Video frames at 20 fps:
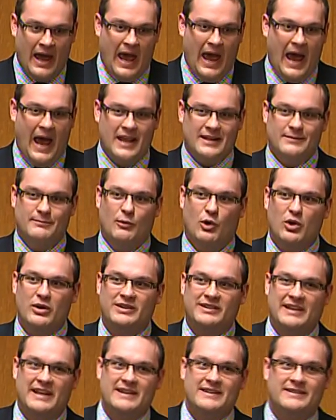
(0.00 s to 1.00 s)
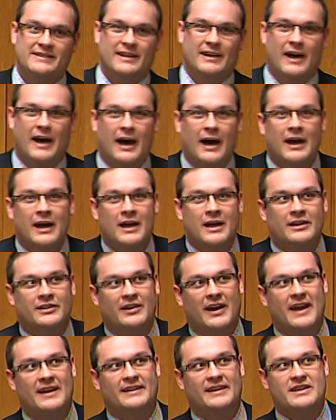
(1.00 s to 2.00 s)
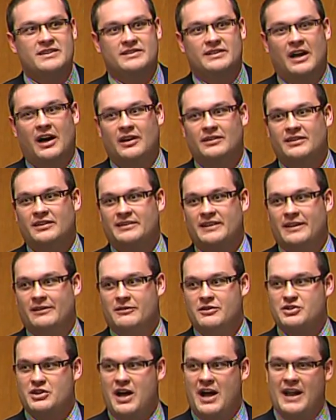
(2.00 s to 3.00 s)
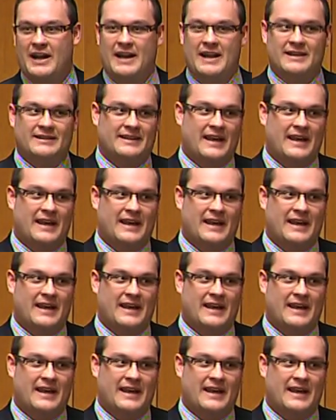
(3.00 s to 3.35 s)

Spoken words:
adds more seats to transition houses in Regina and